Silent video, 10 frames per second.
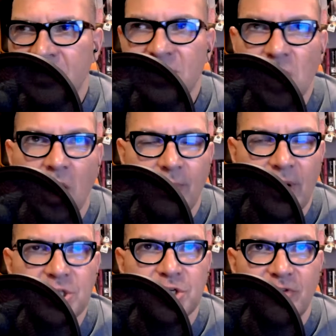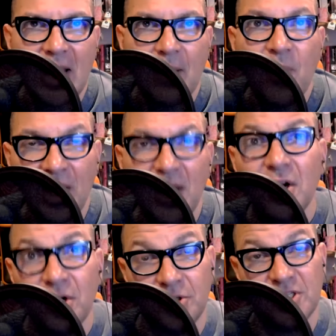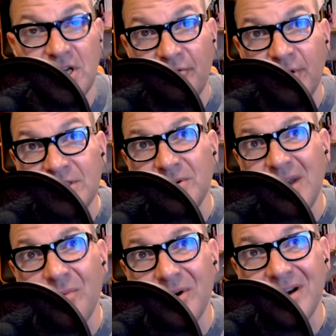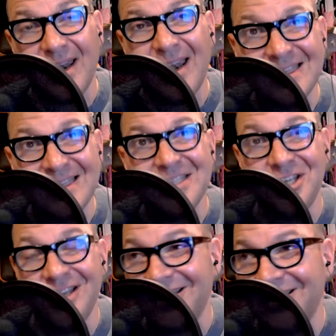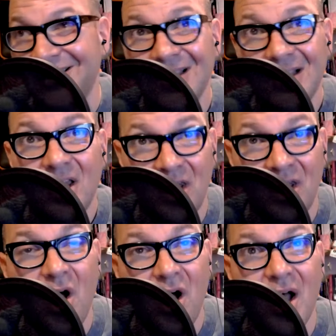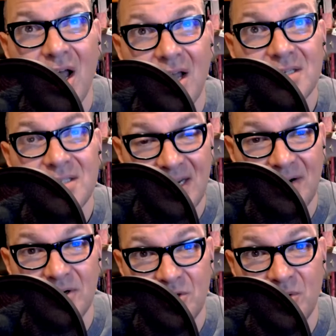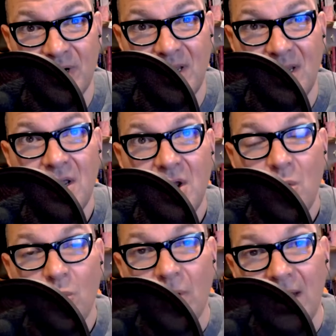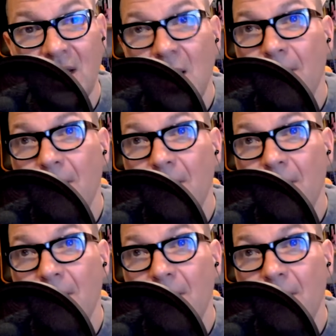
is all a bunch of like political stuff, right? So now we're in Lessigian law territory, right?